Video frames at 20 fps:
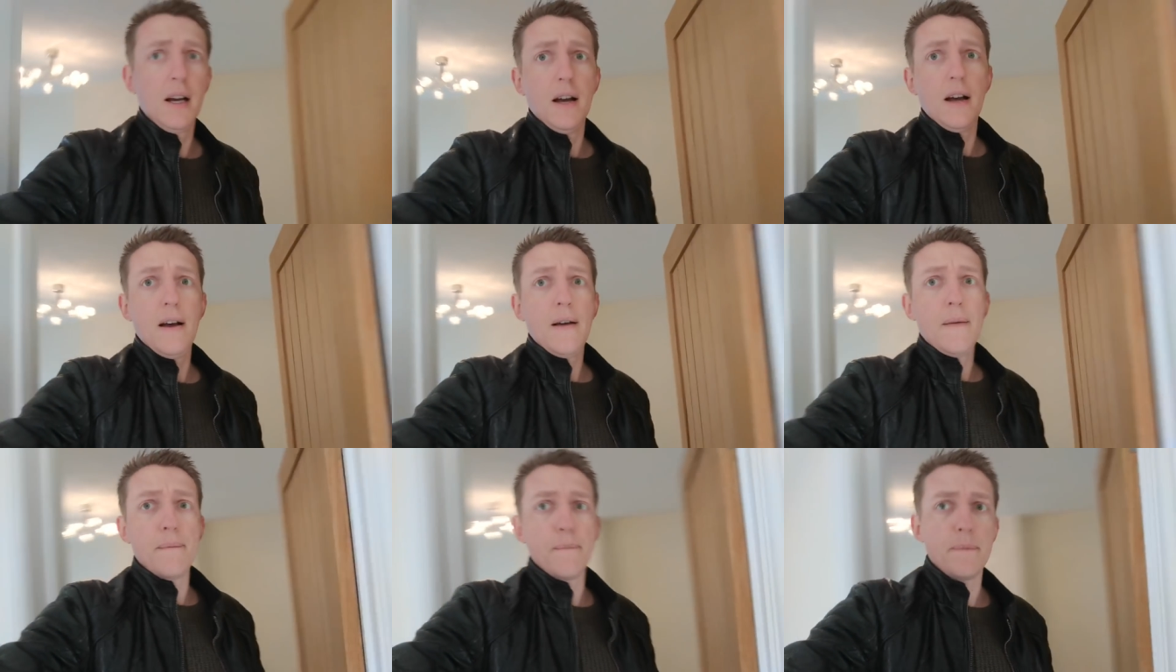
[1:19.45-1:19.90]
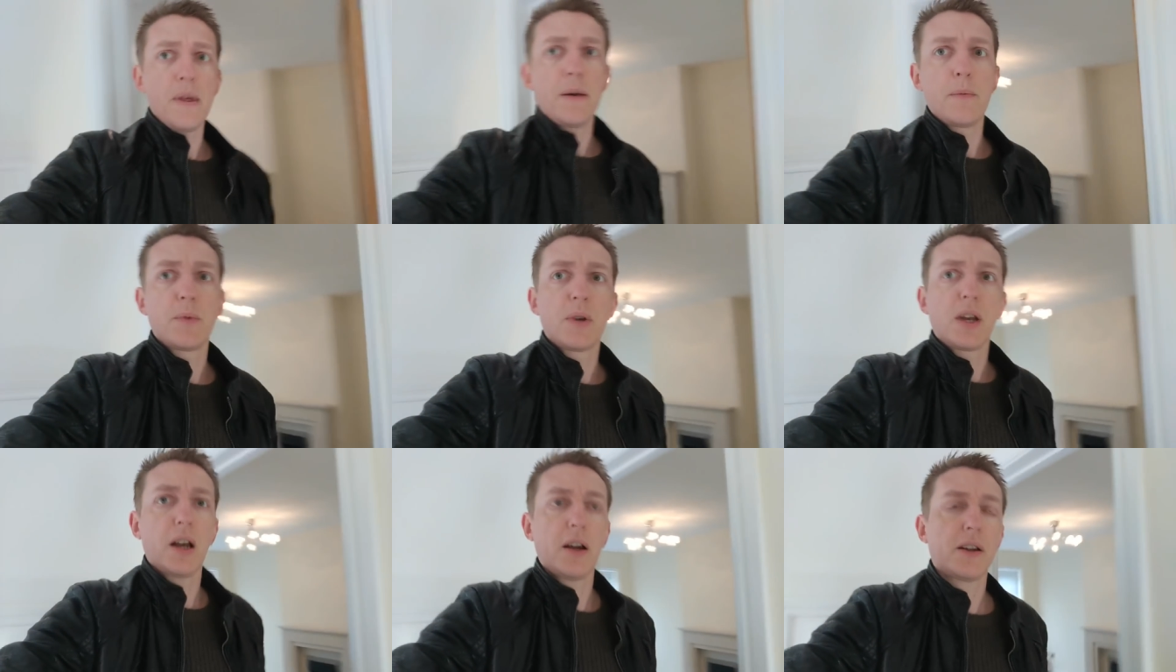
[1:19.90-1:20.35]
Um,
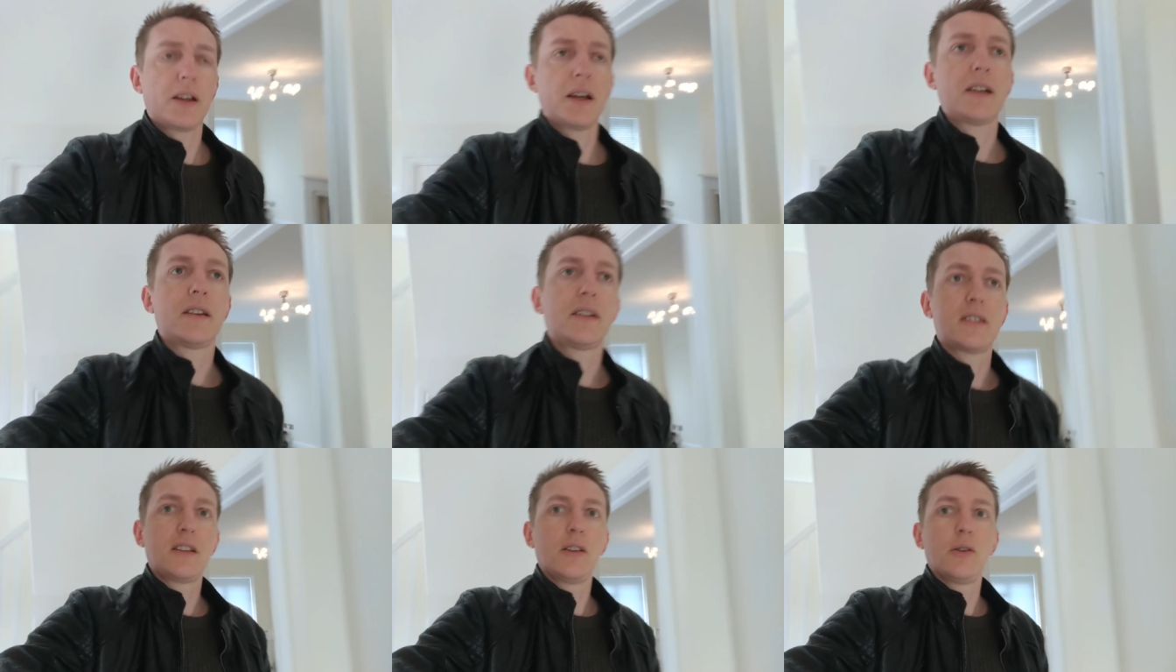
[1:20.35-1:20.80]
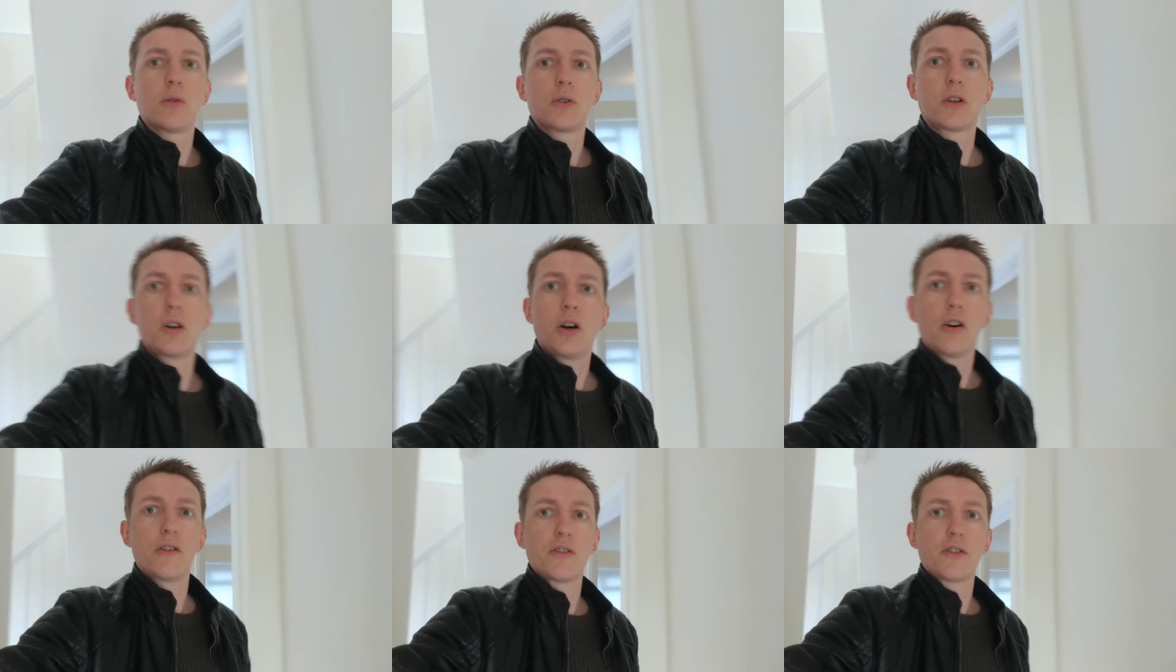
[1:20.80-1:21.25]
then we go down this little
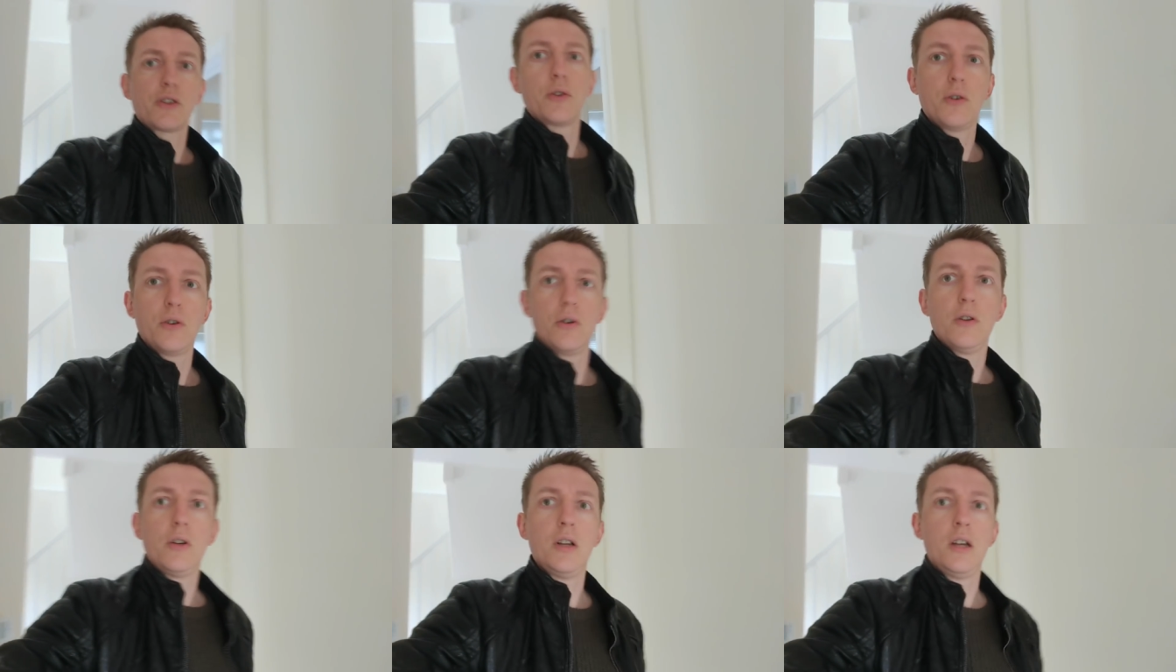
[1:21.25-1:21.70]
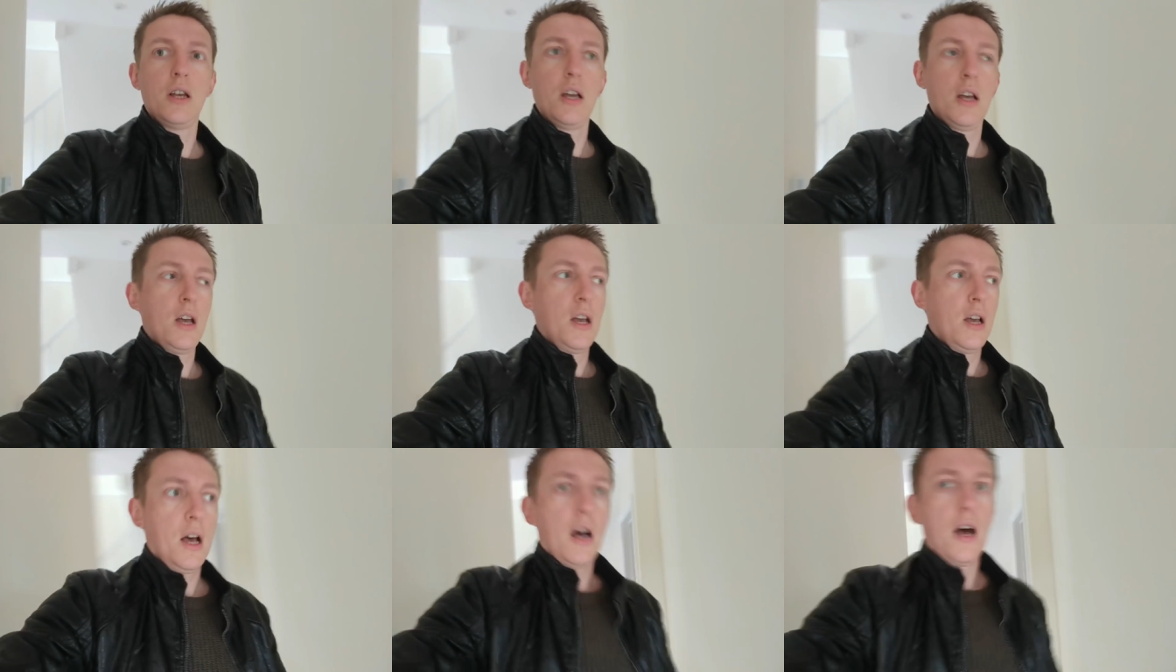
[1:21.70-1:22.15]
corridor
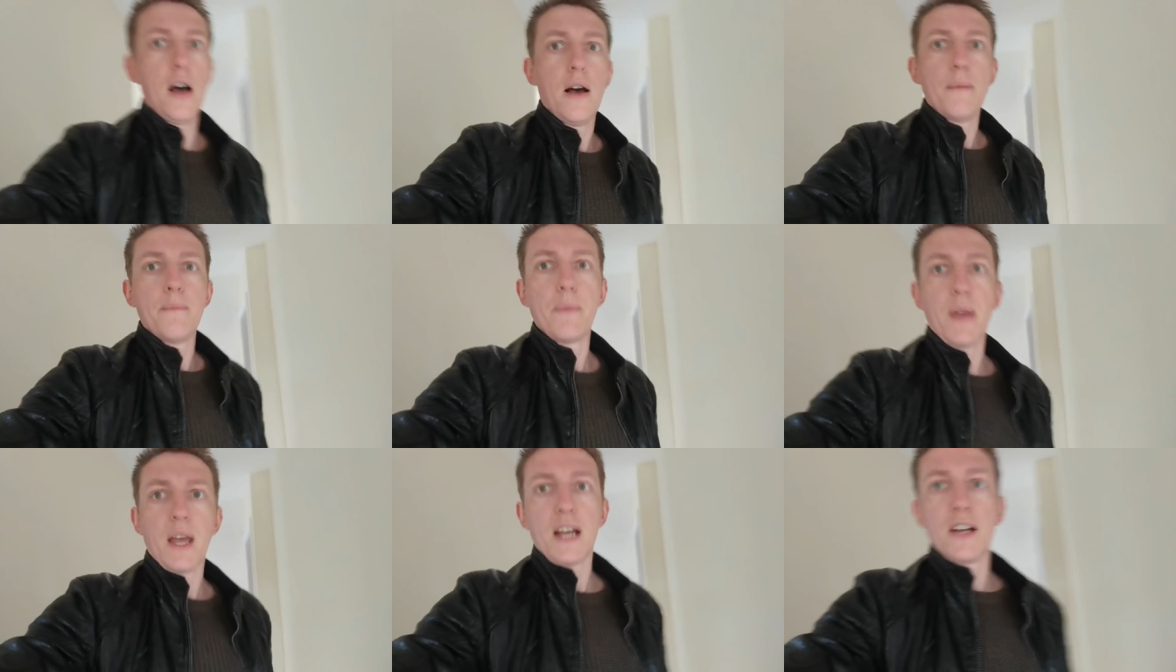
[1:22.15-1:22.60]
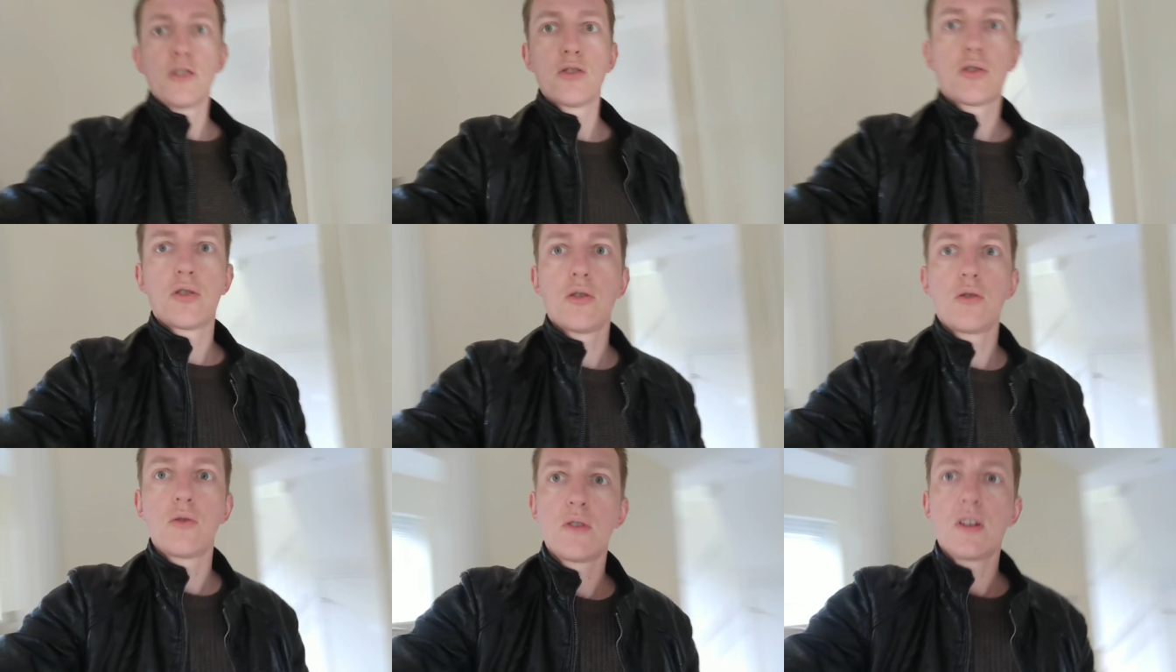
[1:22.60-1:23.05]
um,
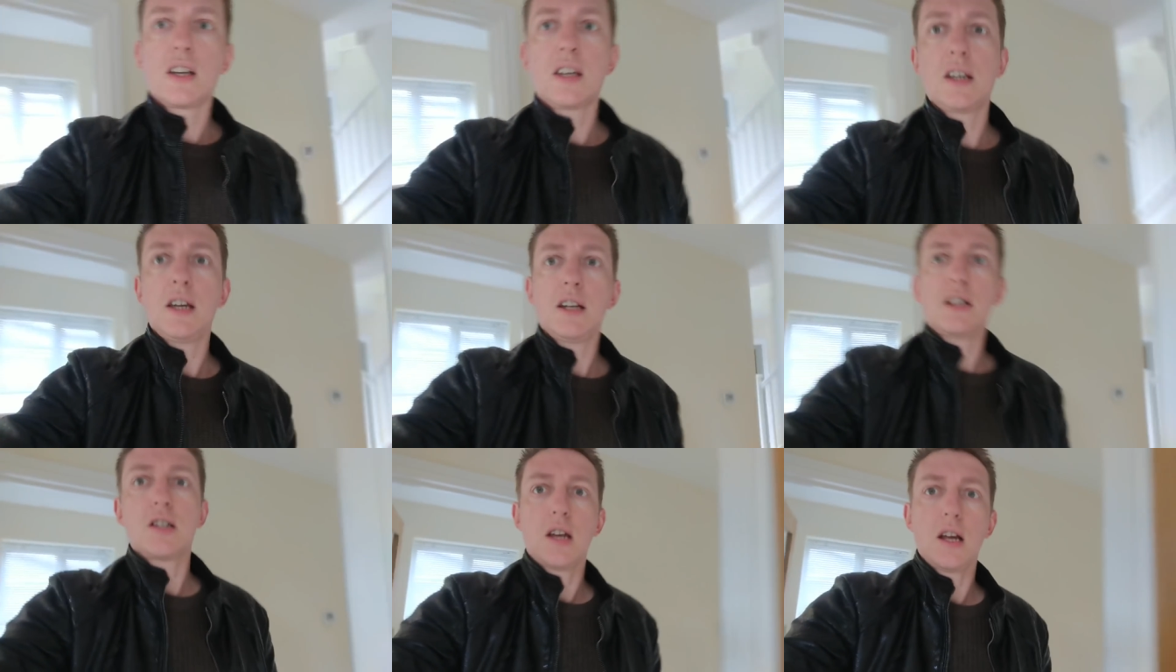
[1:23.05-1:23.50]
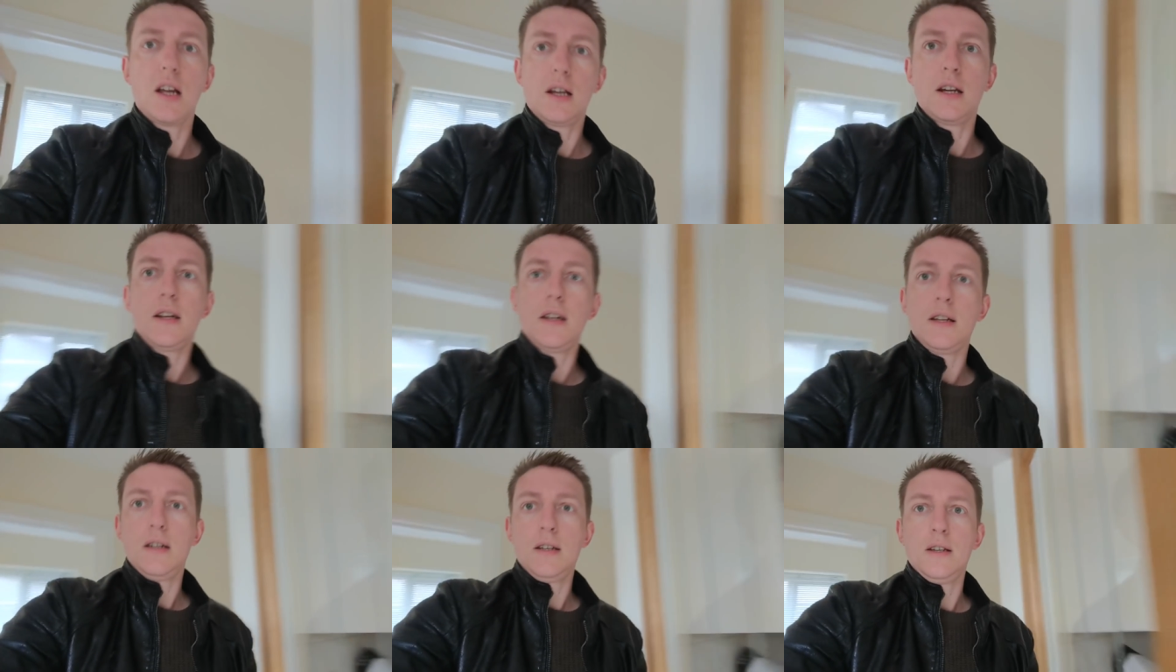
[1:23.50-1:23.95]
into the
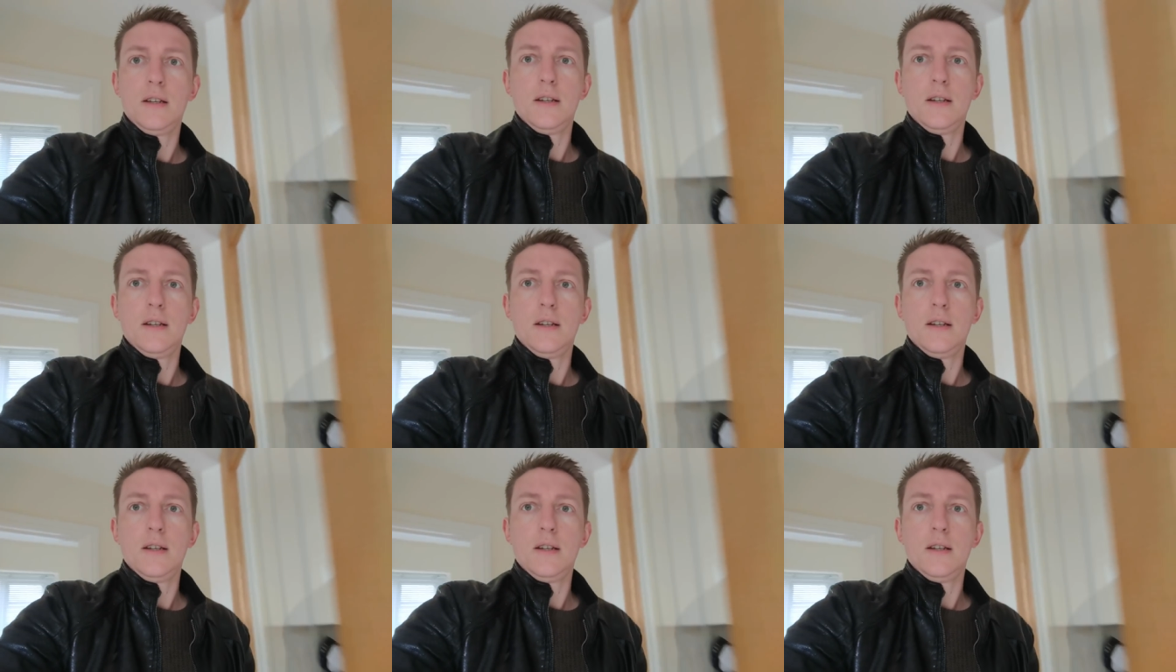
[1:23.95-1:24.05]
kitchen.